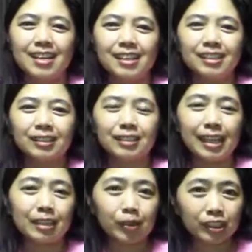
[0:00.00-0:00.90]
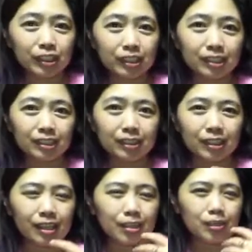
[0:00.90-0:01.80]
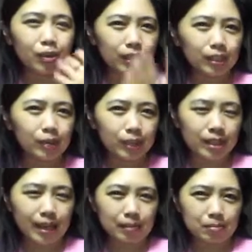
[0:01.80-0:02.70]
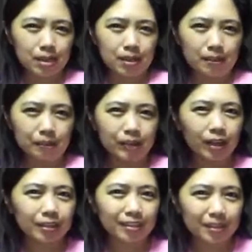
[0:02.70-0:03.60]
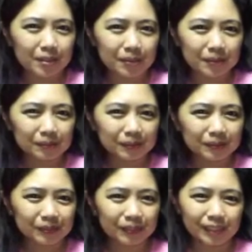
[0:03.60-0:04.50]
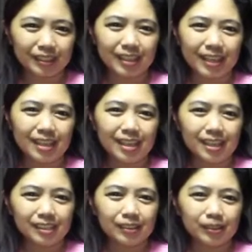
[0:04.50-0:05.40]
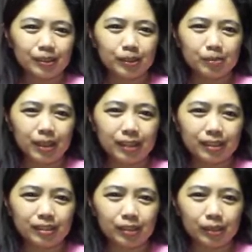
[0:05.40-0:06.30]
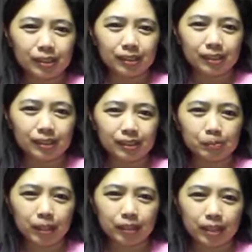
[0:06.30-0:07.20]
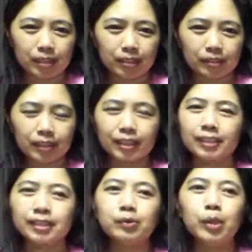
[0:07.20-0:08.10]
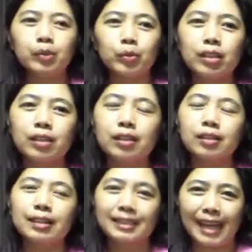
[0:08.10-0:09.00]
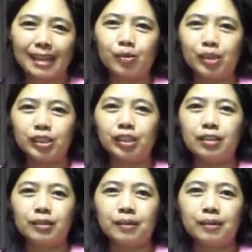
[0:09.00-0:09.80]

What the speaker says: So tag questions, okay, you are looking at me, aren't you? Okay, so you might notice this part here. Okay, this is what we call the tag question.